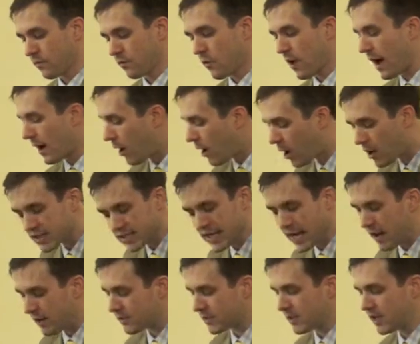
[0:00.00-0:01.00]
Right? All
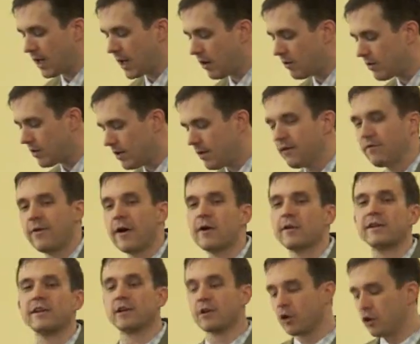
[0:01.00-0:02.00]
sounds,
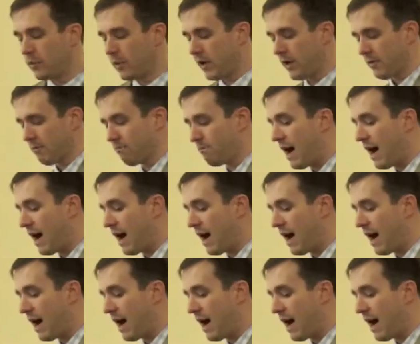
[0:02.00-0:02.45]
fairly gloomy.